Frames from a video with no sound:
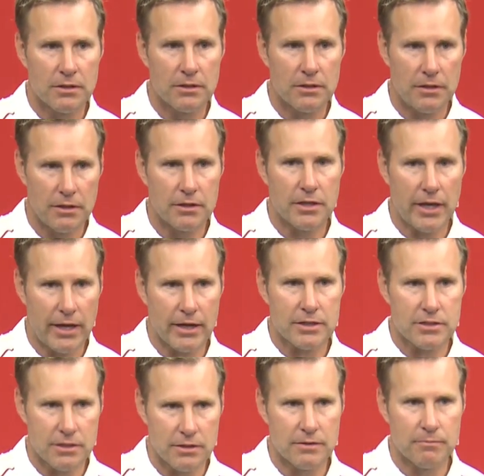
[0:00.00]
he
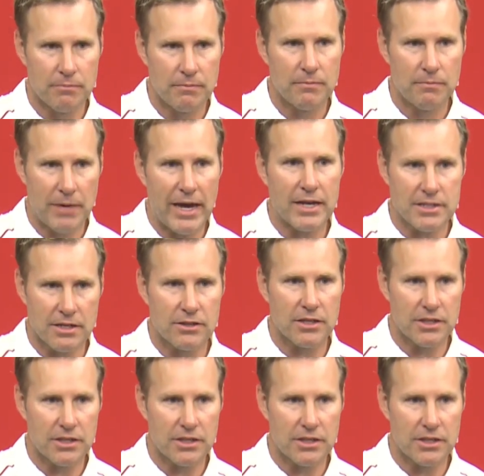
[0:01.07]
attacks the basket